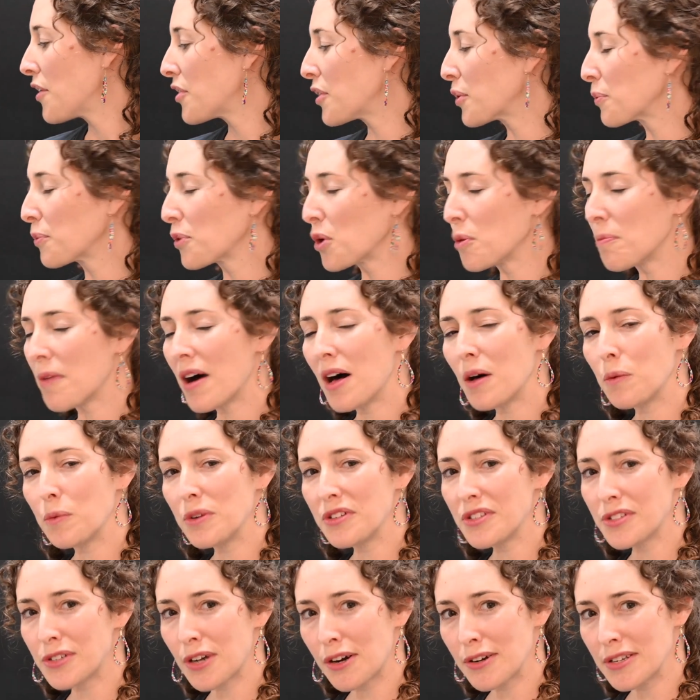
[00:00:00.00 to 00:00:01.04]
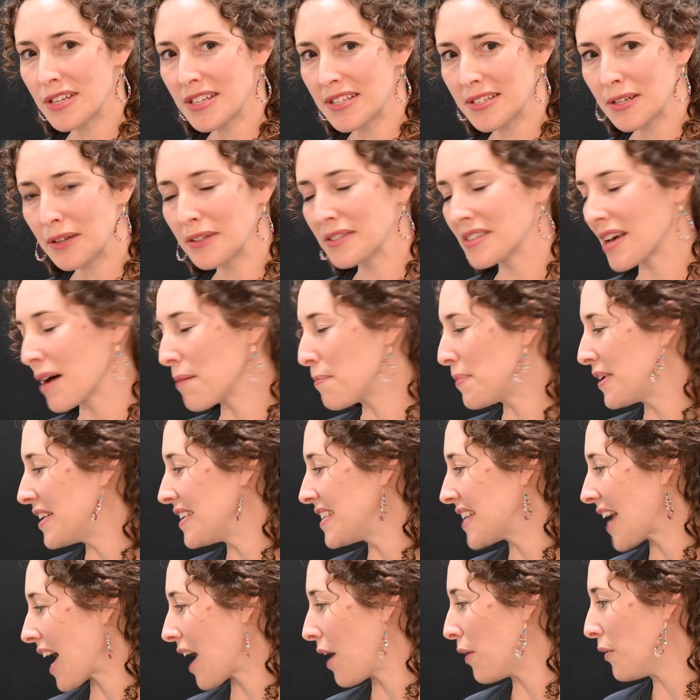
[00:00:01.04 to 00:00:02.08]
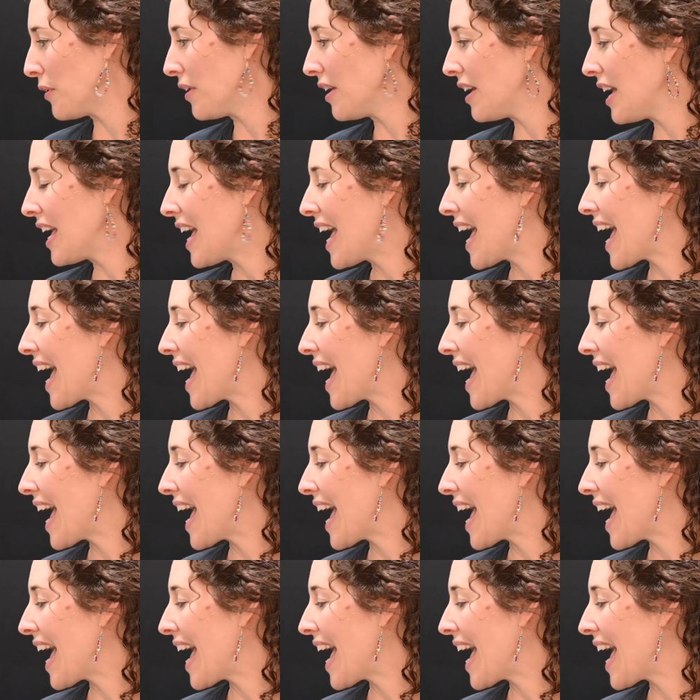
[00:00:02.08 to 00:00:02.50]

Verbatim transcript: The robot will start to tilt up and down,